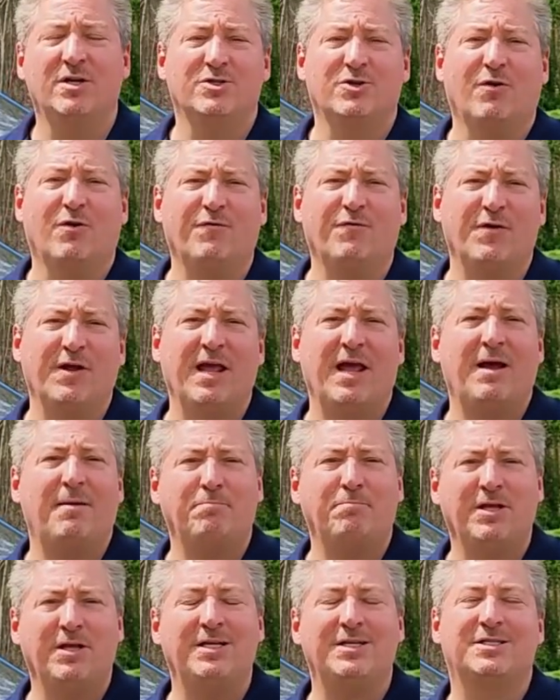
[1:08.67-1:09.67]
don't forget,
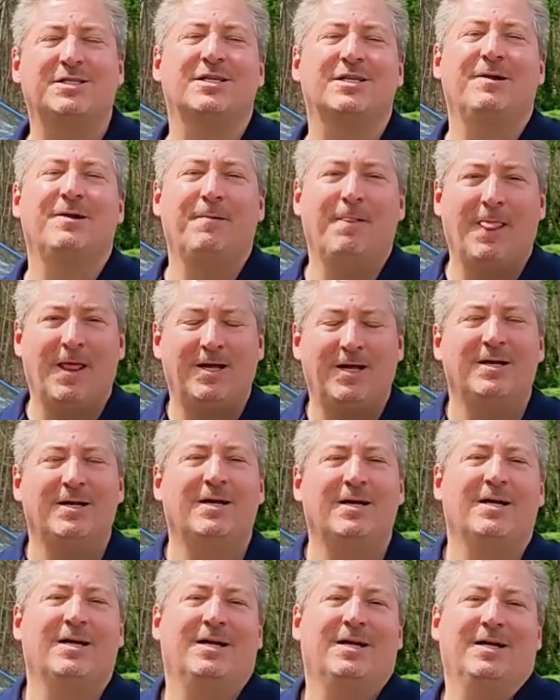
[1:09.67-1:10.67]
please,
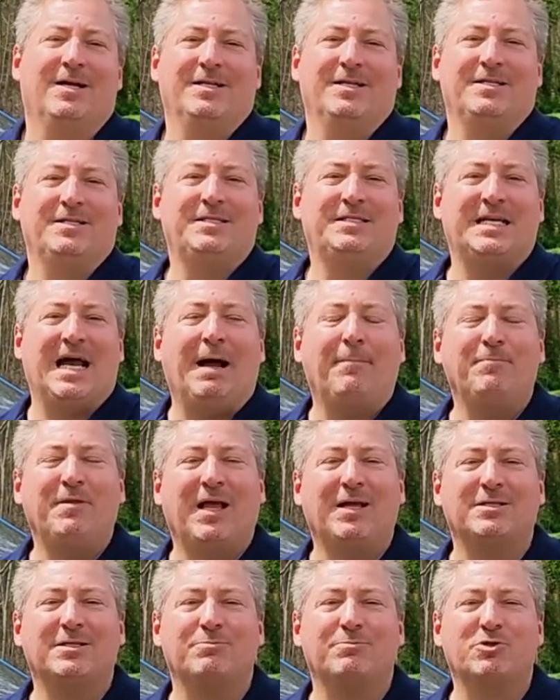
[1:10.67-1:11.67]
tap
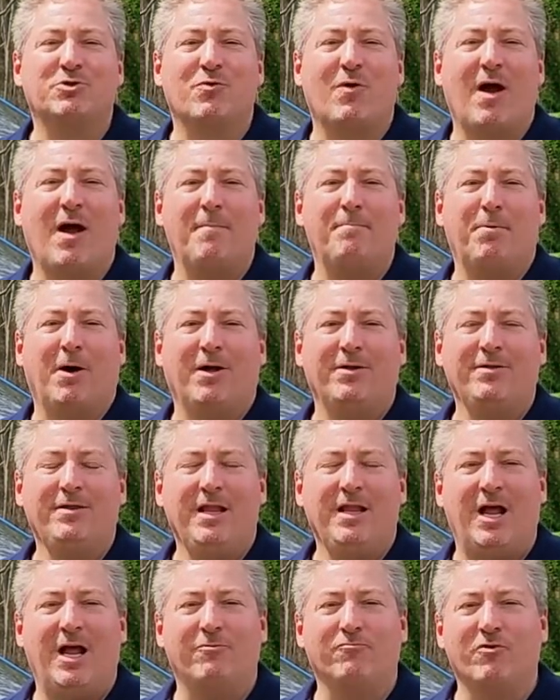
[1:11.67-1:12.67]
that subscribe button
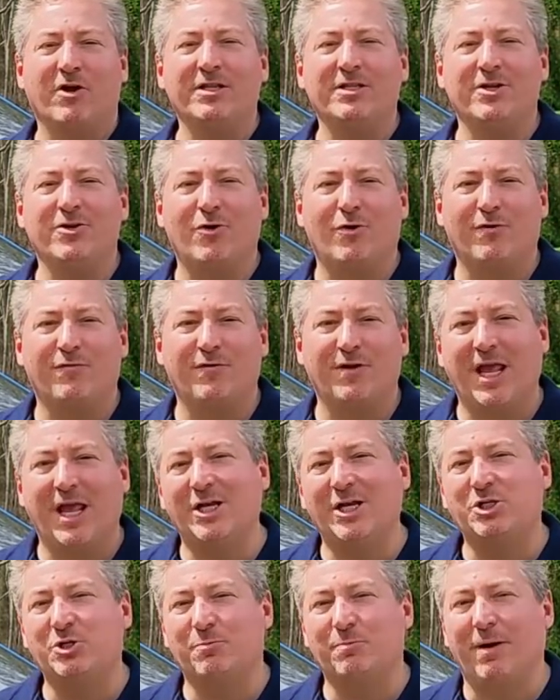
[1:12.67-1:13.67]
and ring the
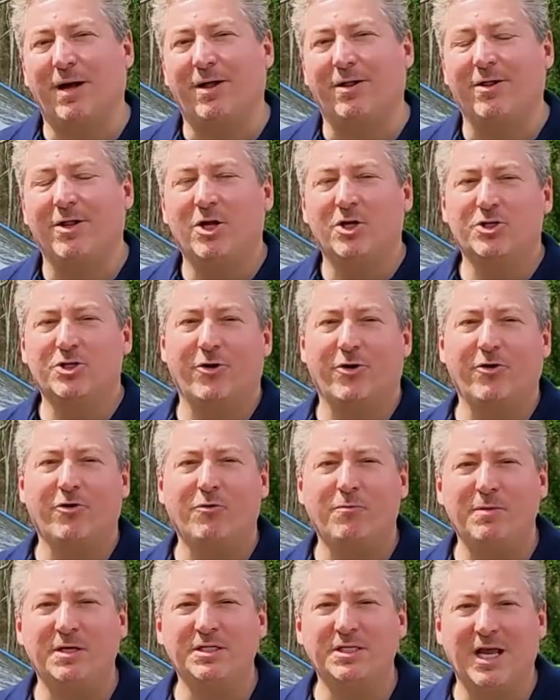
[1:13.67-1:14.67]
notification bell so you
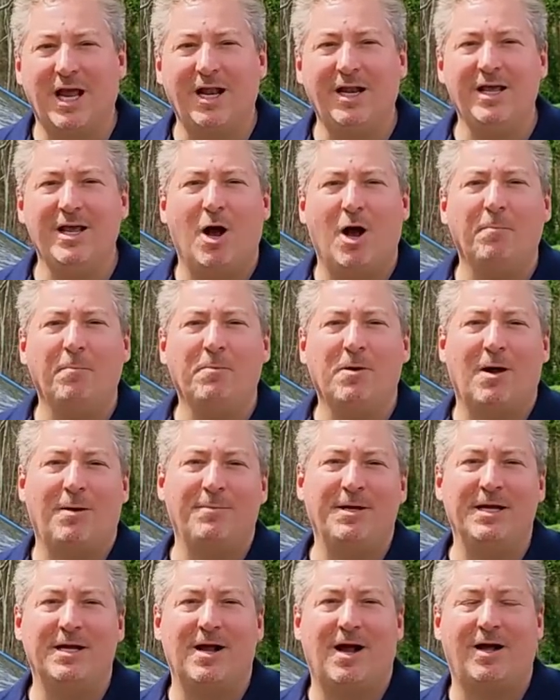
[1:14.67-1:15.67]
don't miss any
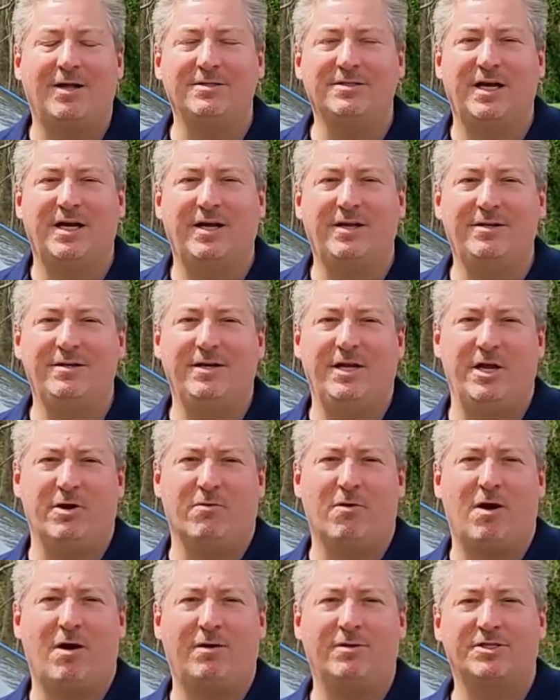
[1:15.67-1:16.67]
upcoming content
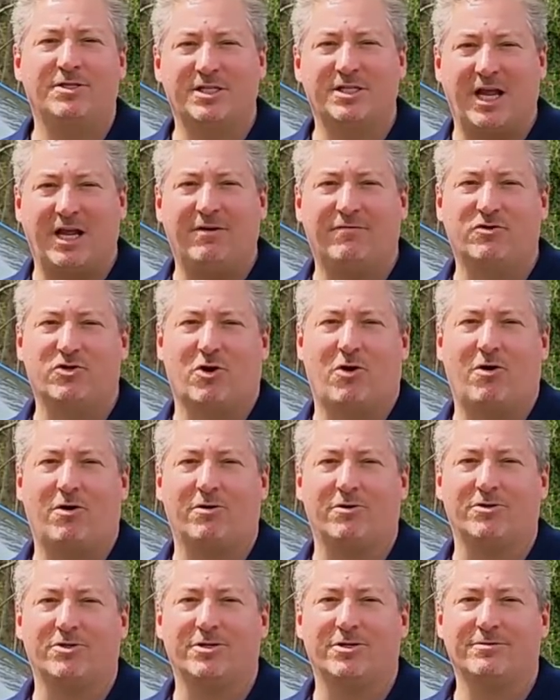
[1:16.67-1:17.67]
here on State of
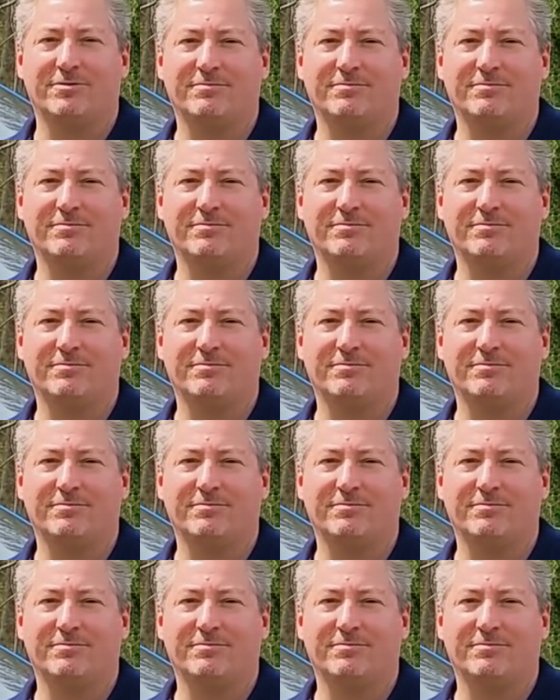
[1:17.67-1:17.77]
Charge.